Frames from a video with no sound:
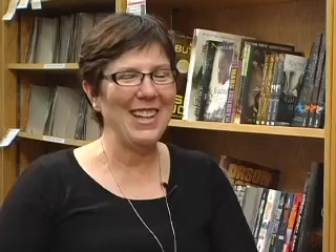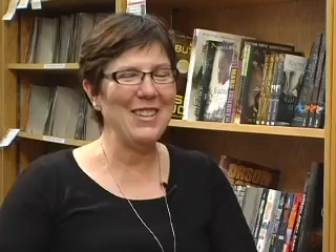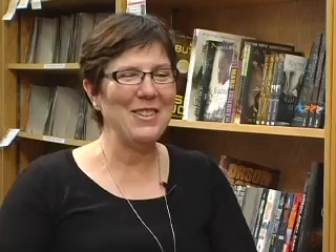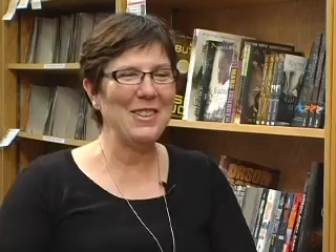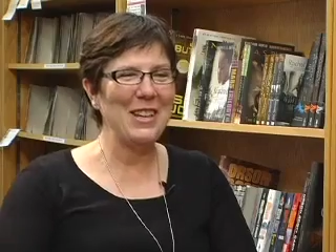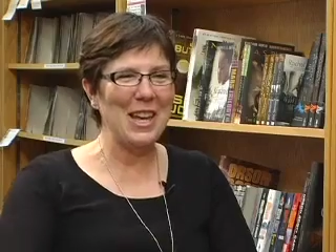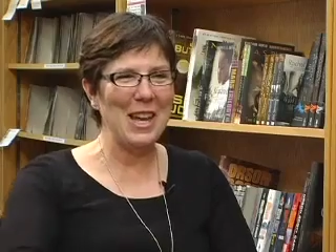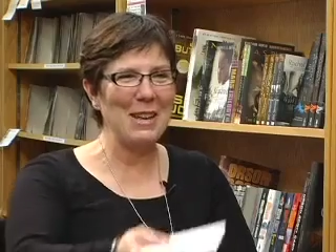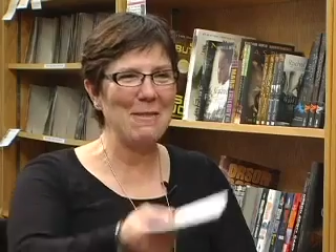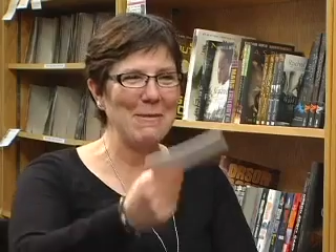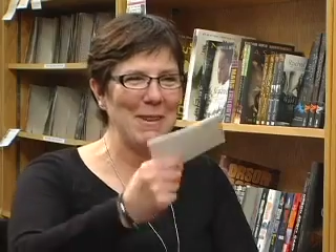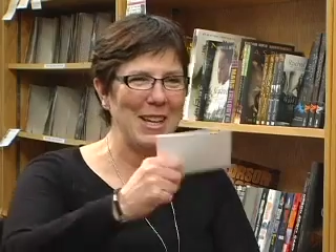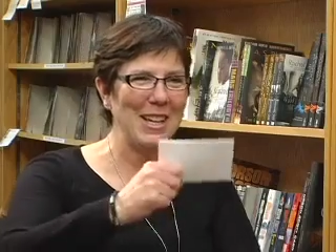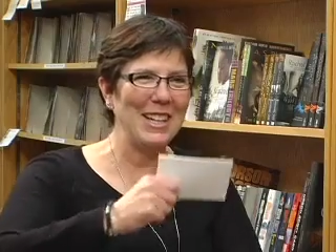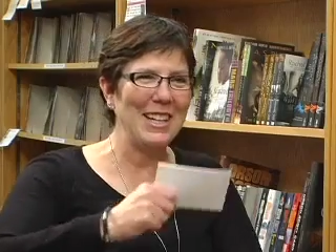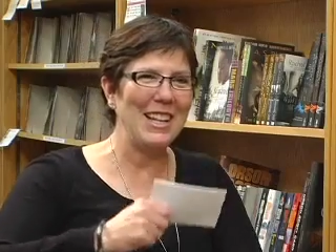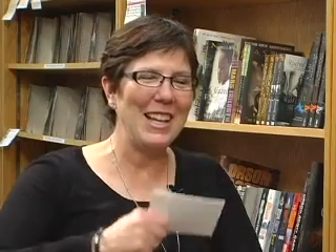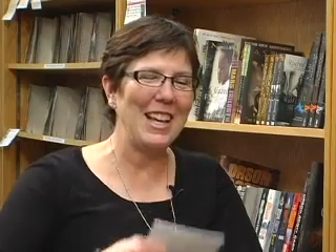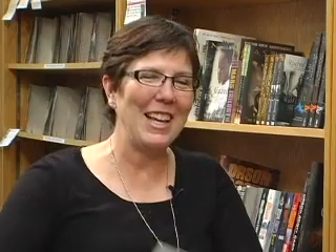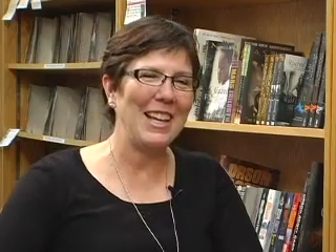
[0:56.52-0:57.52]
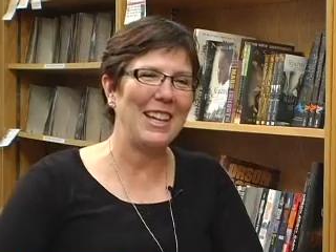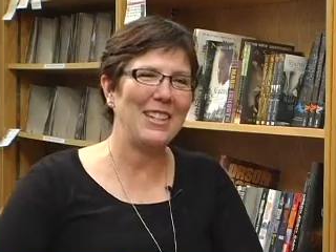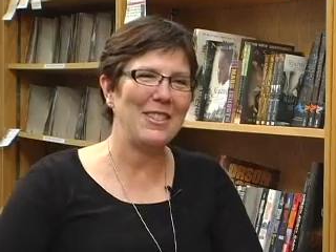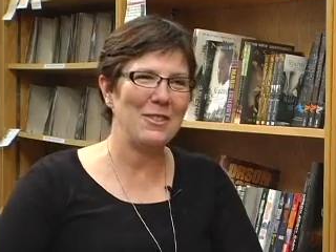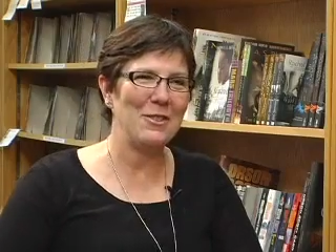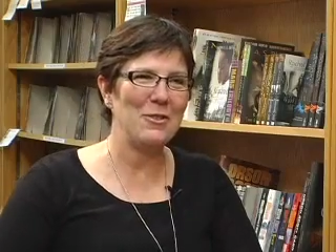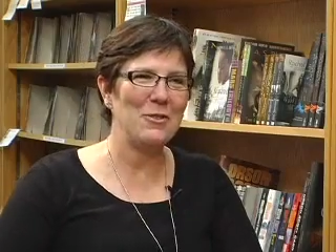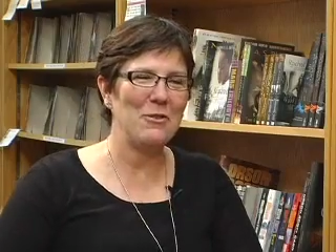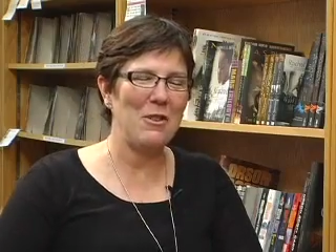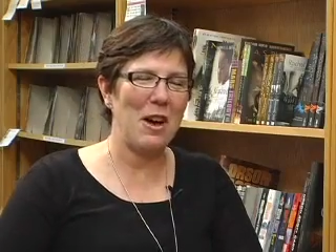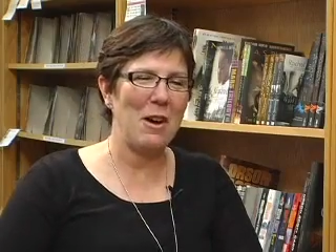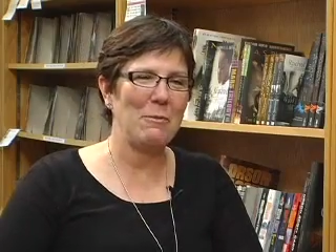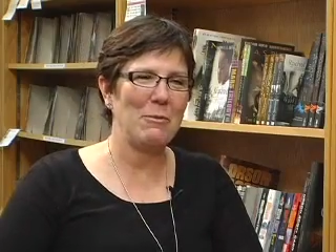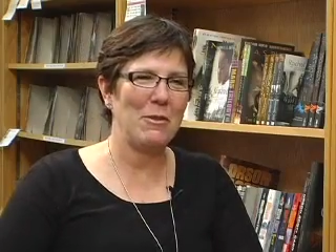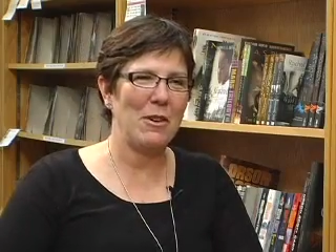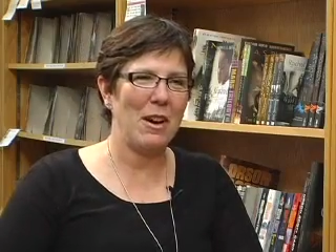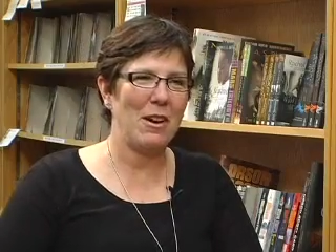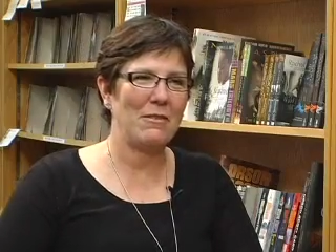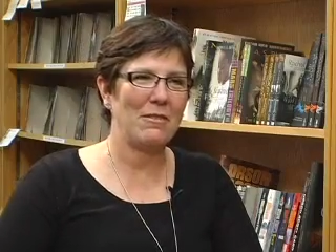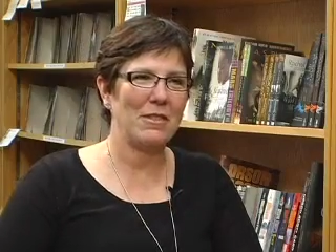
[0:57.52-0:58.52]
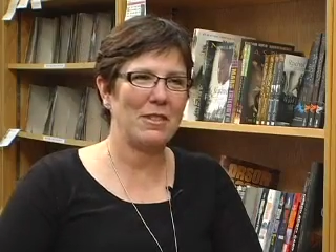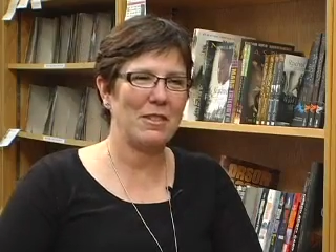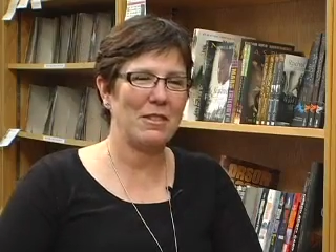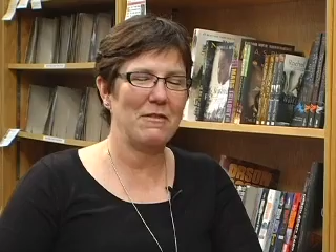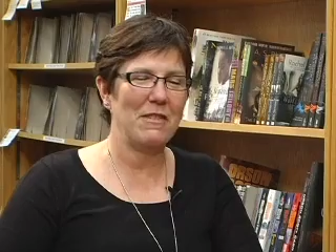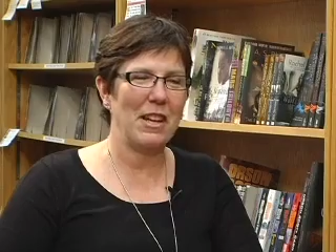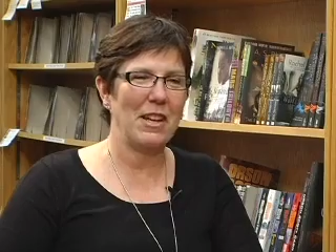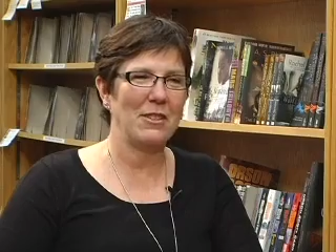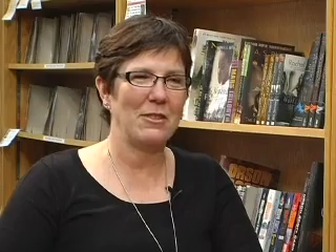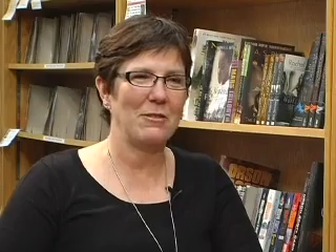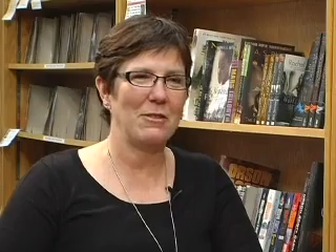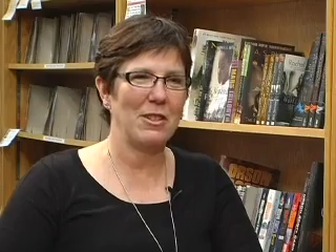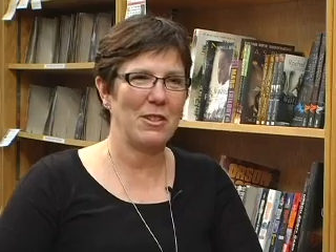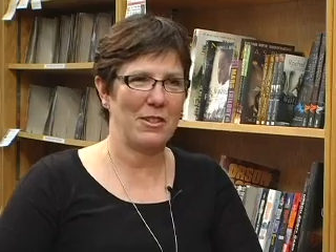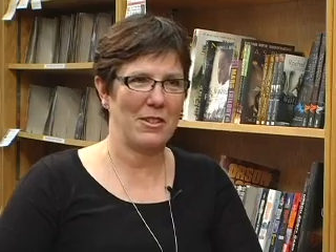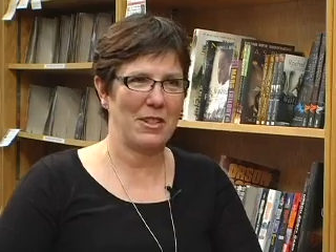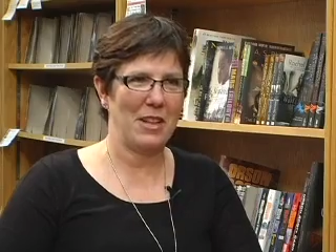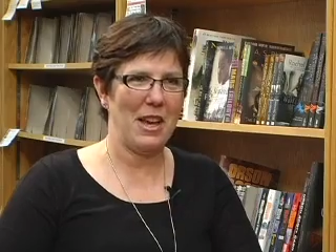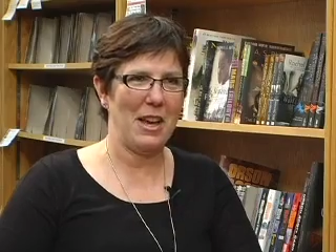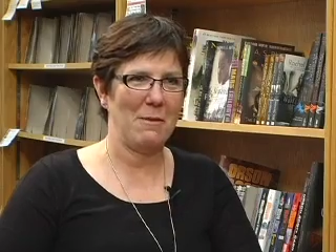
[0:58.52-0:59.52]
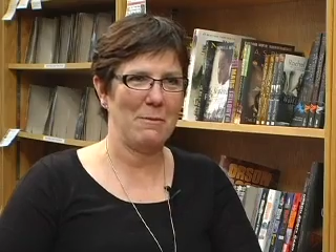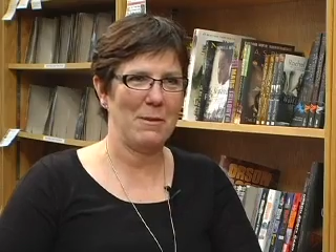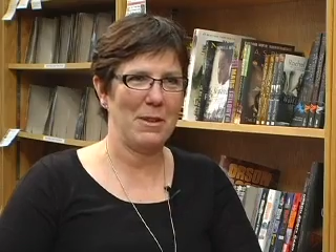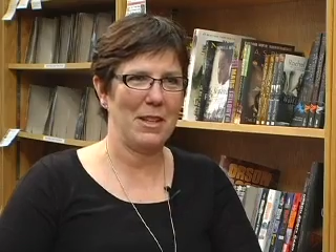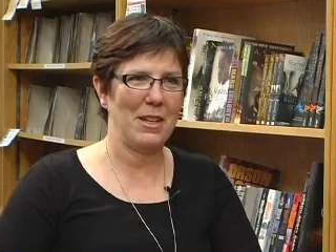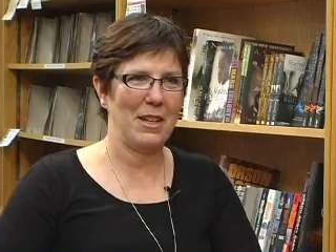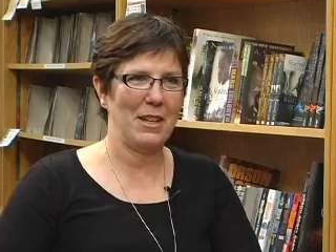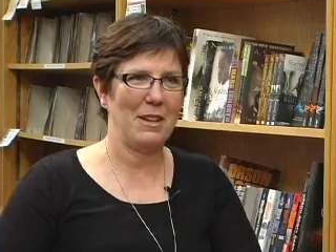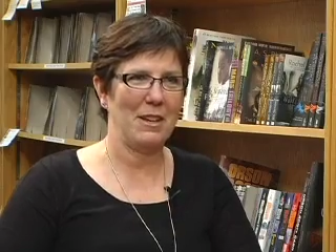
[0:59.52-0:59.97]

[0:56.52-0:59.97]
and you came in and you dropped off an advanced reader's copy